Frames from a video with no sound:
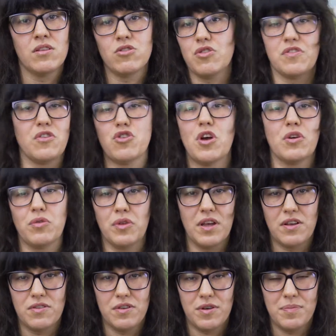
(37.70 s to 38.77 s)
just a general
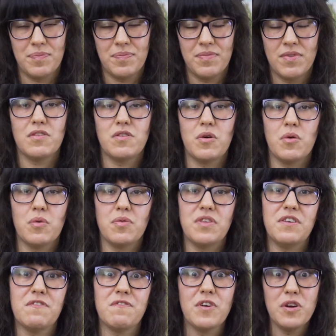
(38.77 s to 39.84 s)
answer. So
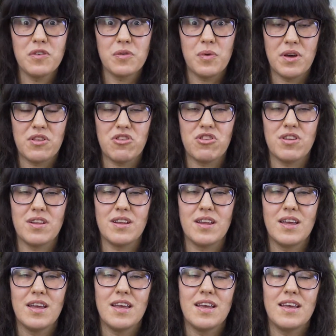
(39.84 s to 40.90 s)
the first question
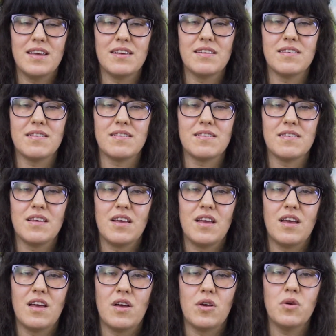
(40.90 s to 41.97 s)
is,
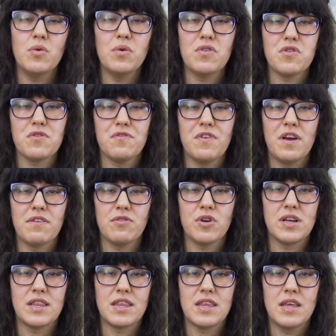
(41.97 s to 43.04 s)
who is your
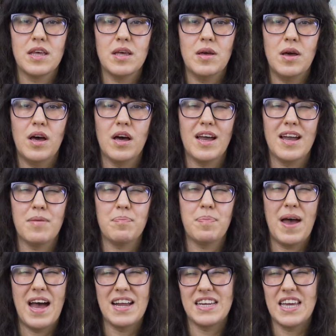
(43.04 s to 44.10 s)
favorite
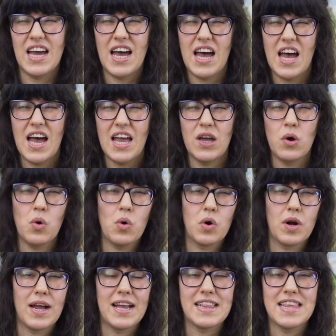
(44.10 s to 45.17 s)
bad guy
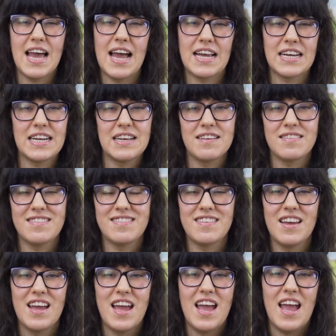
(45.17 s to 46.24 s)
or antagonist?
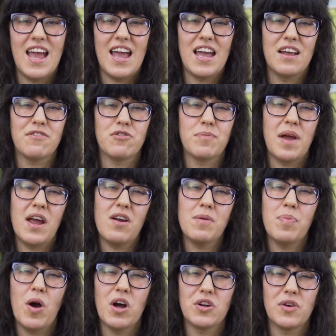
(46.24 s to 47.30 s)
And for my Harry
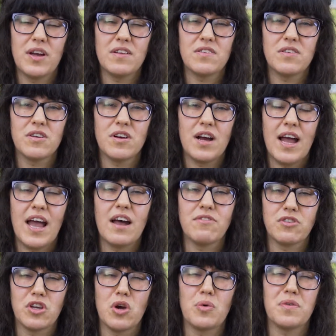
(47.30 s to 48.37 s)
Potter answer, I have
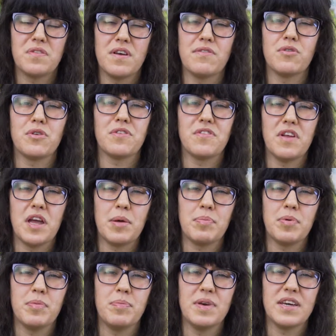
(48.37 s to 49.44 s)
to go with Severus Snape
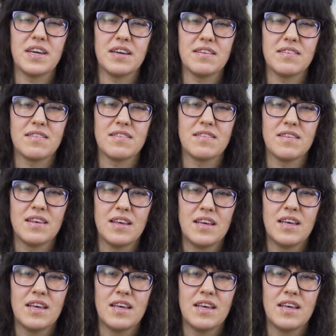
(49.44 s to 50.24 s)
because